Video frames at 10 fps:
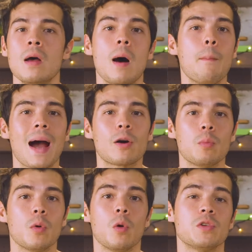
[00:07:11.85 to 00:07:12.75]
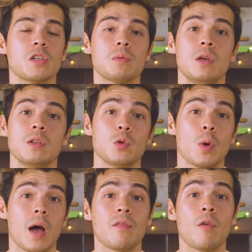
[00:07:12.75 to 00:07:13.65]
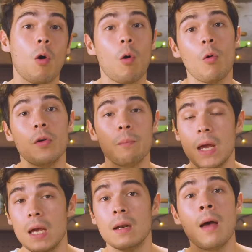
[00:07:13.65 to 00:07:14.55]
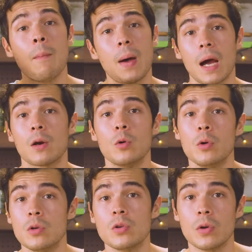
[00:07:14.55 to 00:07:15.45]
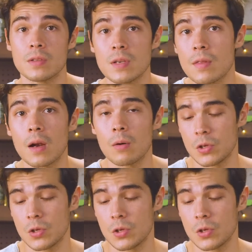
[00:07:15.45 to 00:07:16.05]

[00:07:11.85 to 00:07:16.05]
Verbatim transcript: A macro bowl just means you have all the main macronutrients in there,